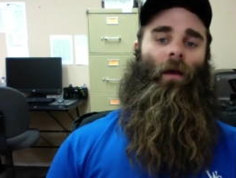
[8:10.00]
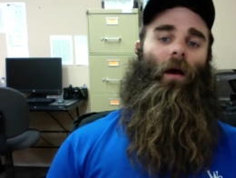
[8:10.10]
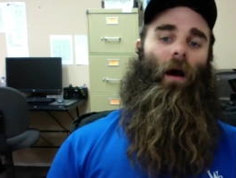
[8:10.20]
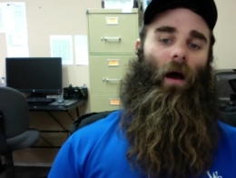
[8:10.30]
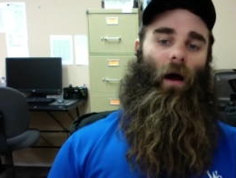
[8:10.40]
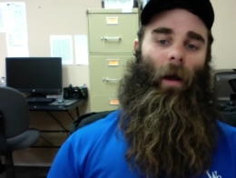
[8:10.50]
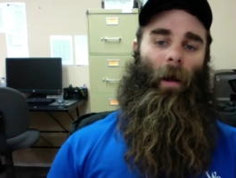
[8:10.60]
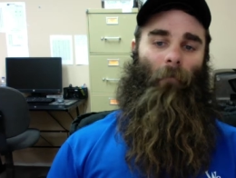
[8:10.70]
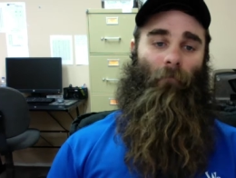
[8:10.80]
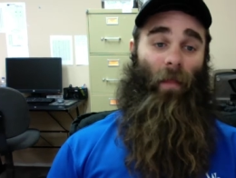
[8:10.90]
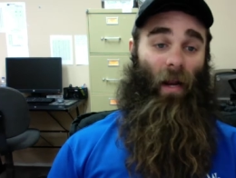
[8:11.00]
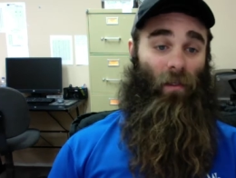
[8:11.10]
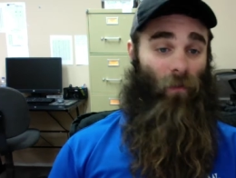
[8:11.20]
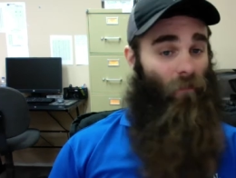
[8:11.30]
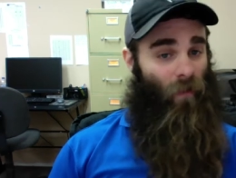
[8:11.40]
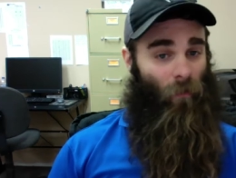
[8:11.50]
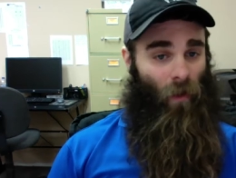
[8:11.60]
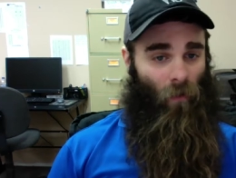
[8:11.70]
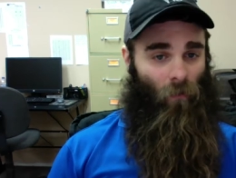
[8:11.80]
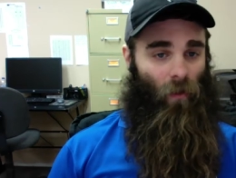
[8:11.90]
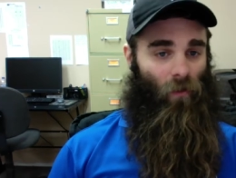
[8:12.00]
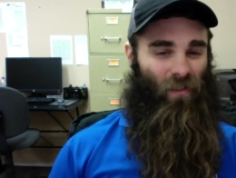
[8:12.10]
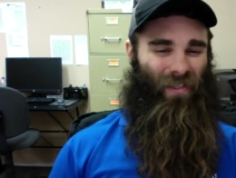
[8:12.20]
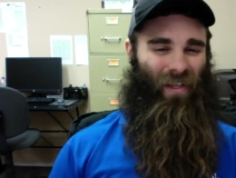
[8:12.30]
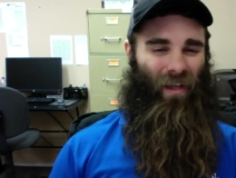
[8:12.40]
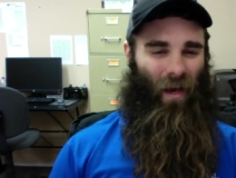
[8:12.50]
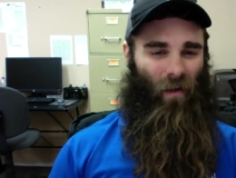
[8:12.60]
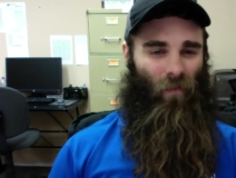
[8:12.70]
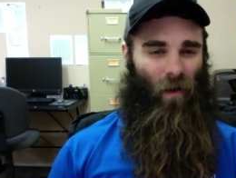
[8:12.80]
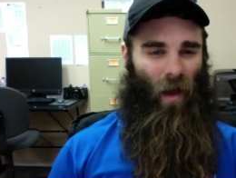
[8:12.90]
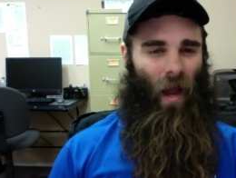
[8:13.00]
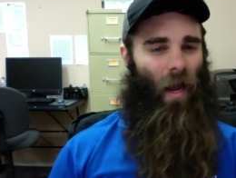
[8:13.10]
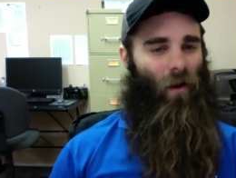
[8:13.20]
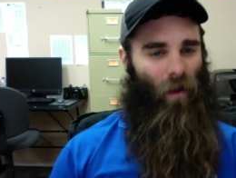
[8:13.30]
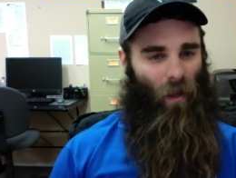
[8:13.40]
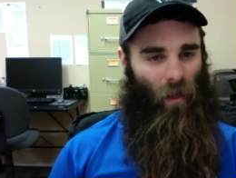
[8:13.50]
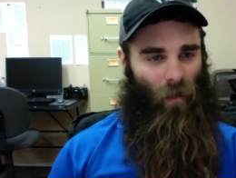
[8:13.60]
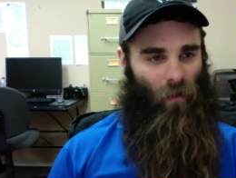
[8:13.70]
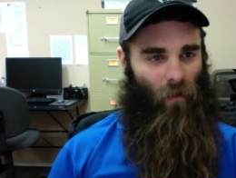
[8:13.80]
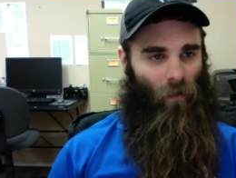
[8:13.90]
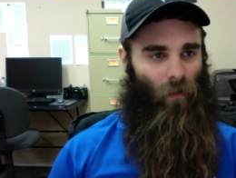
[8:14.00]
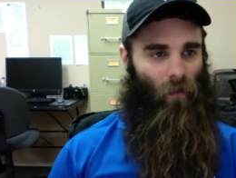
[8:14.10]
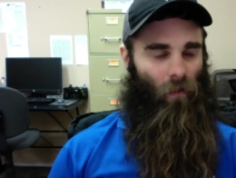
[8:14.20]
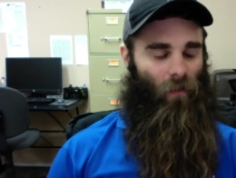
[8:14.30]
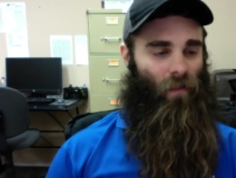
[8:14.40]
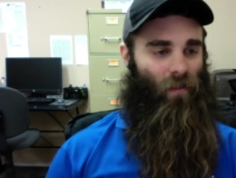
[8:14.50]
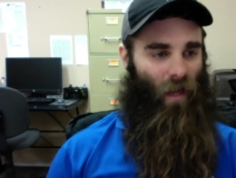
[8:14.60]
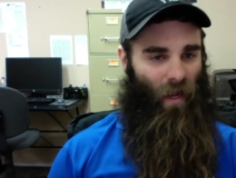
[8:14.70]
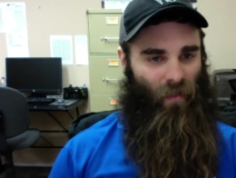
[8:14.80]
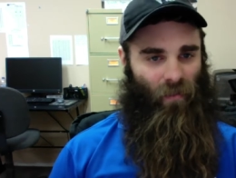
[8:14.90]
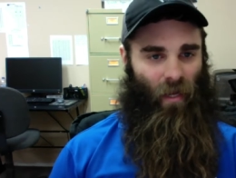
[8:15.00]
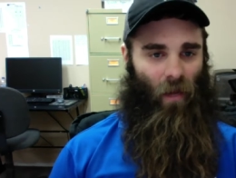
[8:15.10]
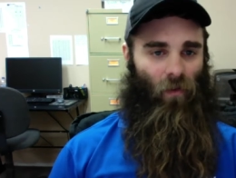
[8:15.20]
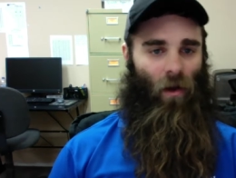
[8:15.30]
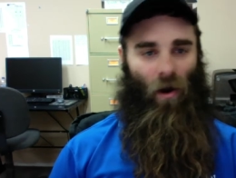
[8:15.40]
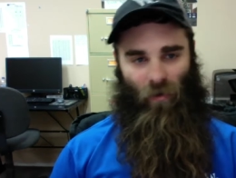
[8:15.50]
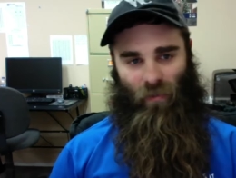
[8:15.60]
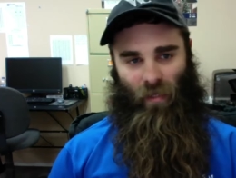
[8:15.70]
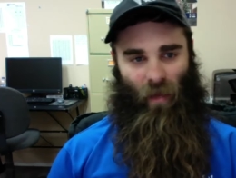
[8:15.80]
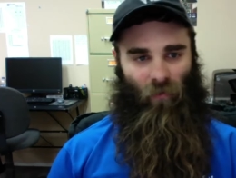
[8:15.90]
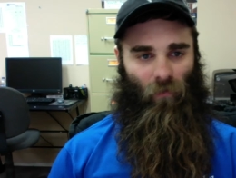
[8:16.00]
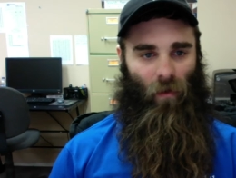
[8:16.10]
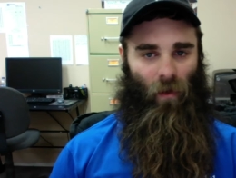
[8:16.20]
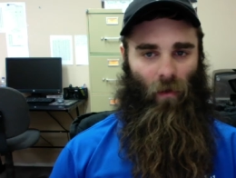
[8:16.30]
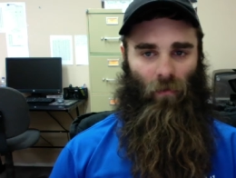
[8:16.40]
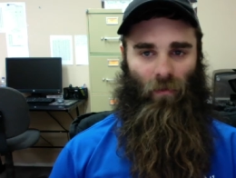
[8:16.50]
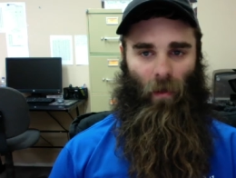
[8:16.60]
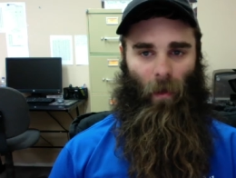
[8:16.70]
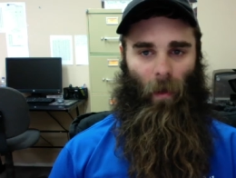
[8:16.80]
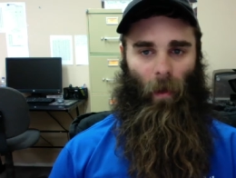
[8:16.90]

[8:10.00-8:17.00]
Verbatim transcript: The next one, Vimeo. You'll see a lot of higher-end, design-savvy, art-savvy videos.